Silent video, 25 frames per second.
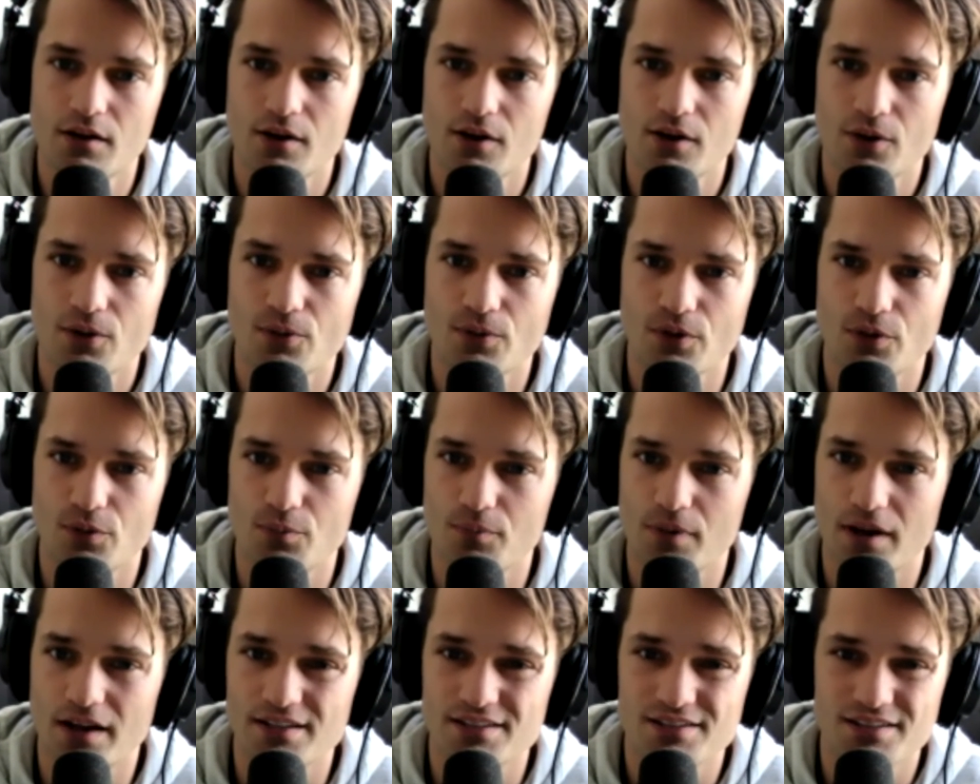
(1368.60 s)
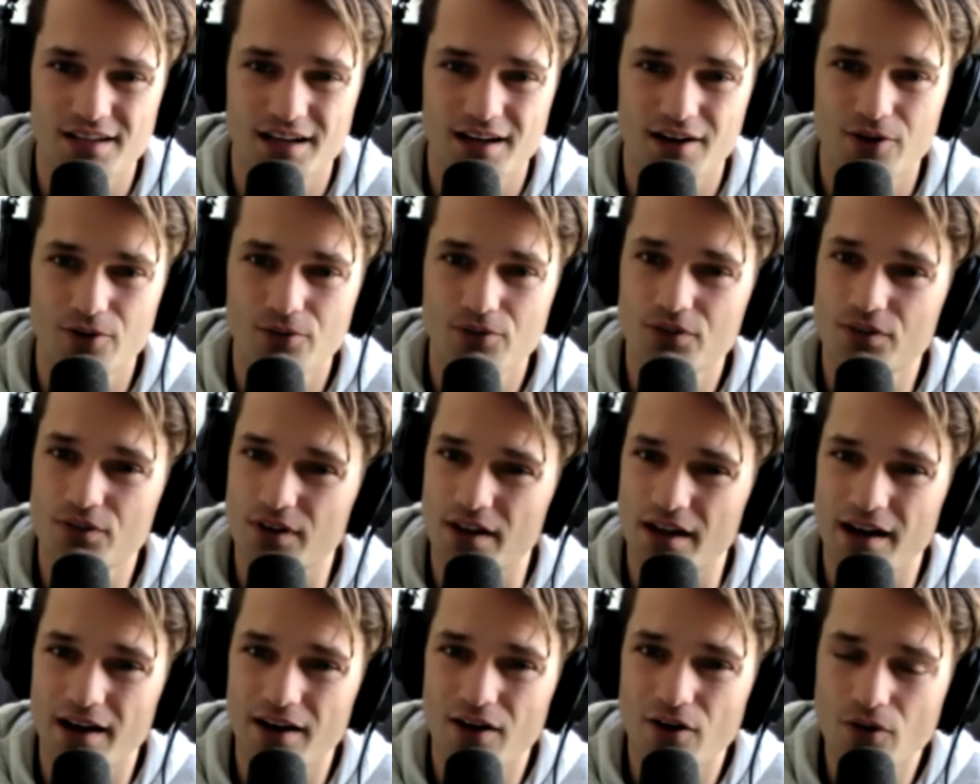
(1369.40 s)
with my sound
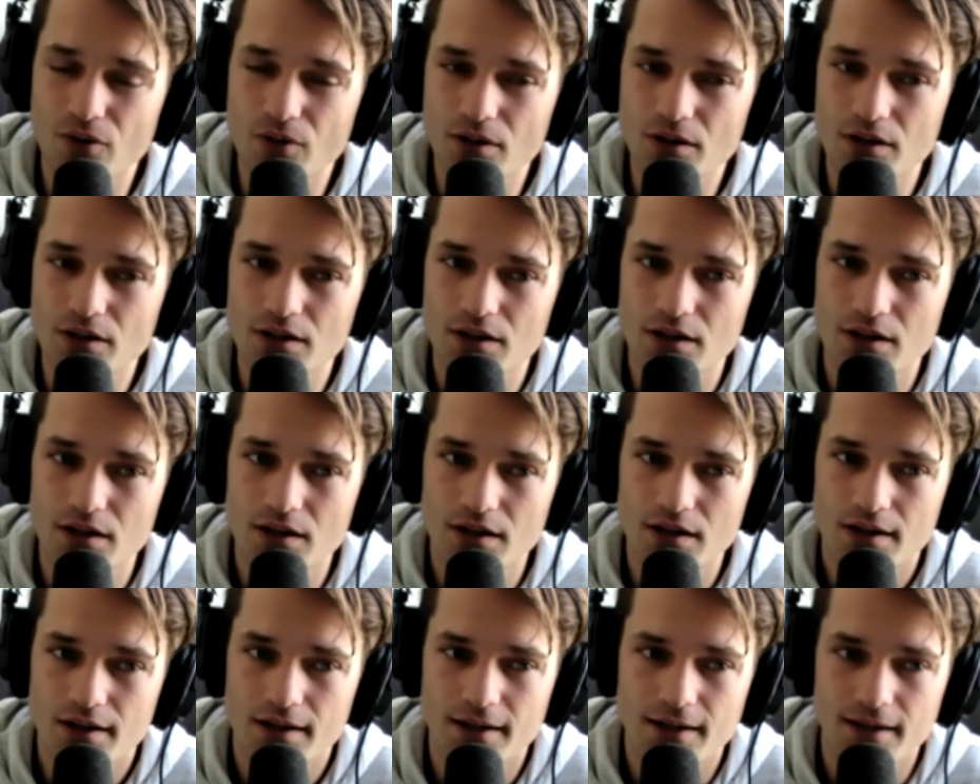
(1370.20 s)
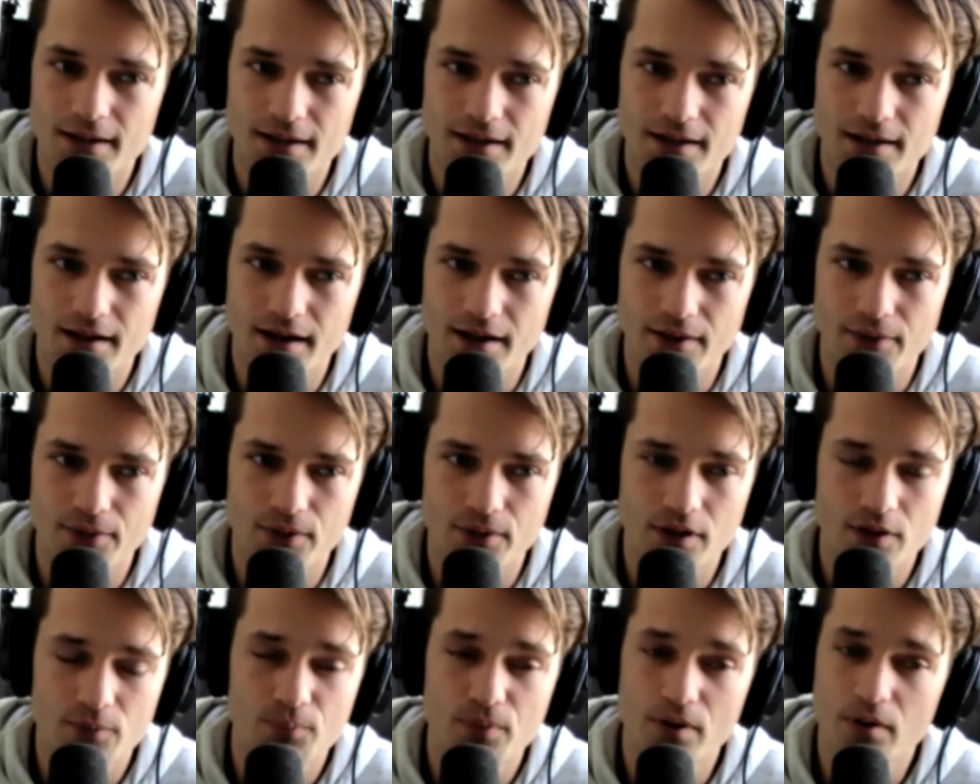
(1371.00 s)
now. I
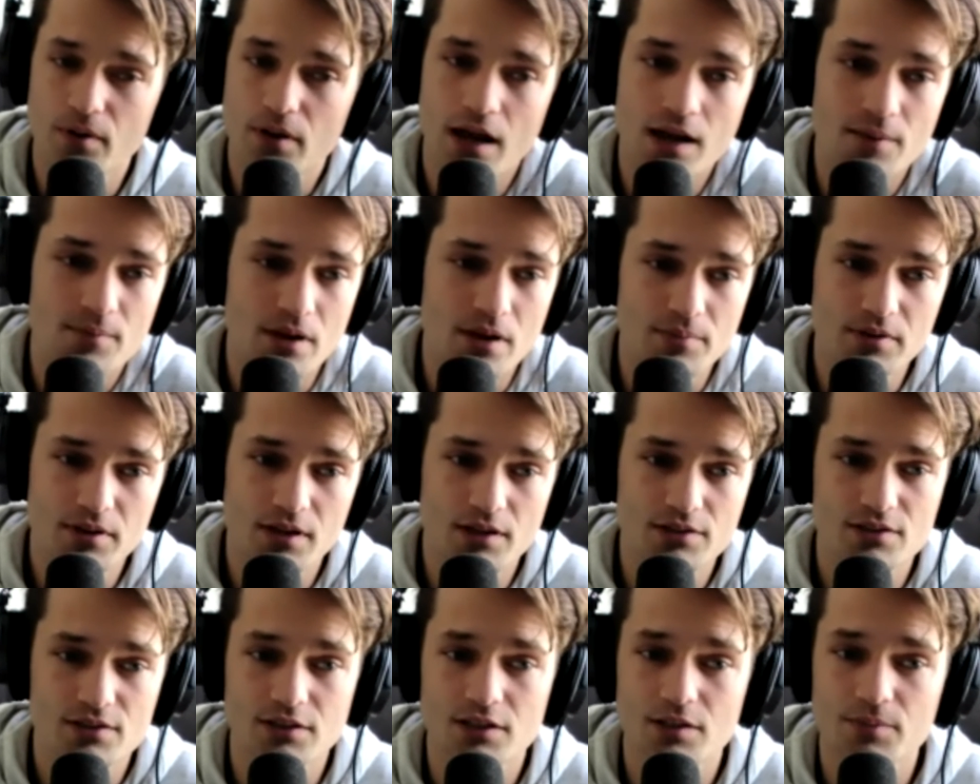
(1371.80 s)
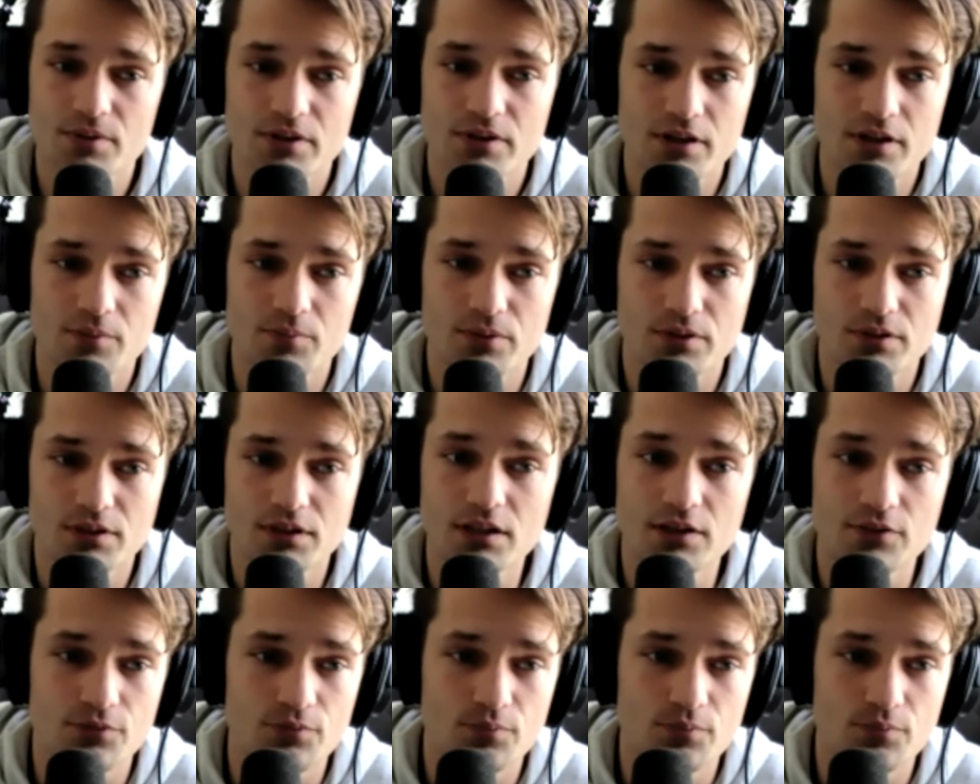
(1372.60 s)
think, but hey, maybe that's a limiting belief.